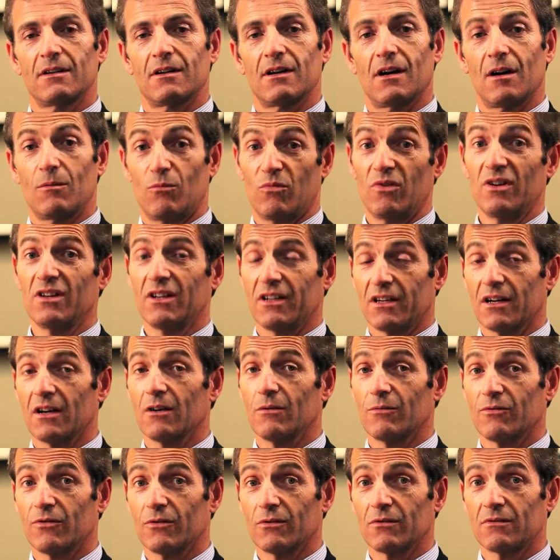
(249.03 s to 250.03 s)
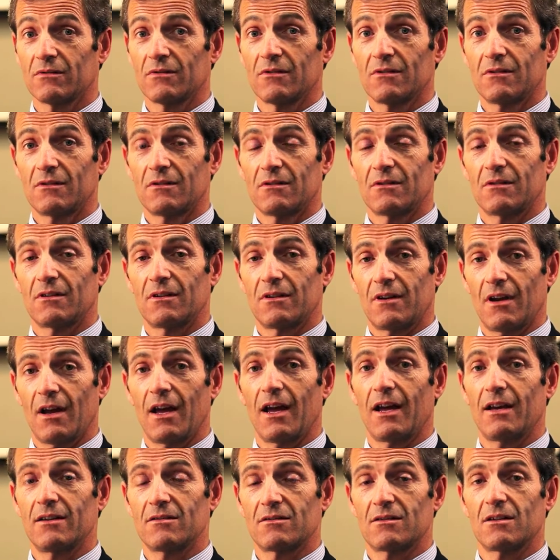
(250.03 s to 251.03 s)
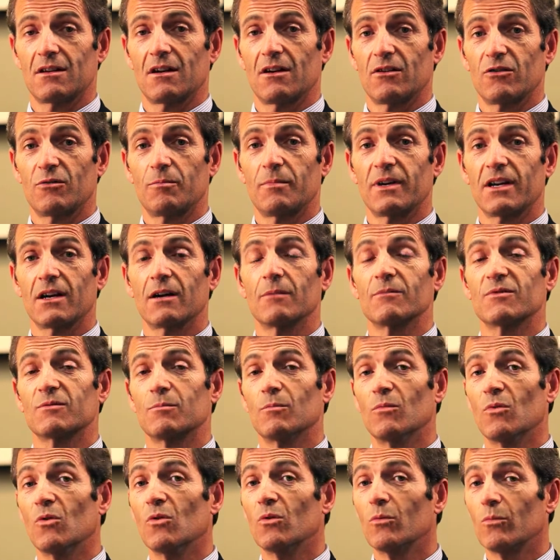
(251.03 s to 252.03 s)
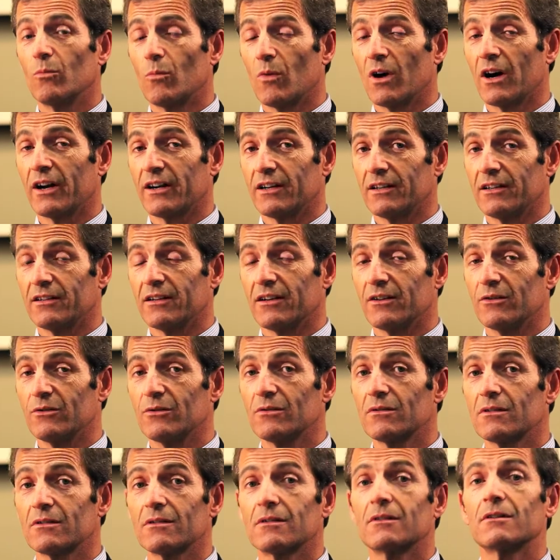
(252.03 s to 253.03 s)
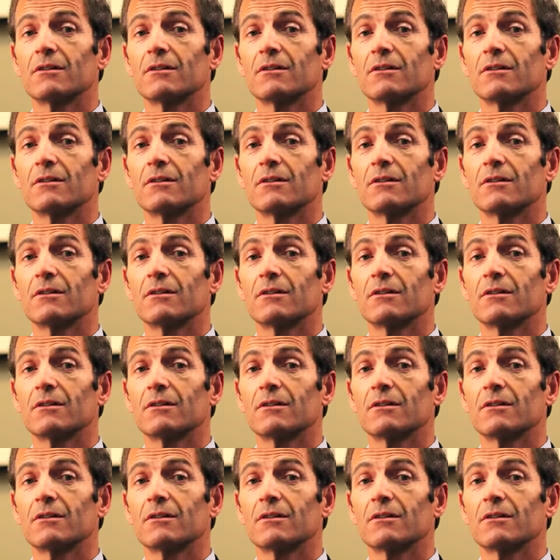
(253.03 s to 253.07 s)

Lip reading: I'm really hopeful that as the oath becomes more widely known,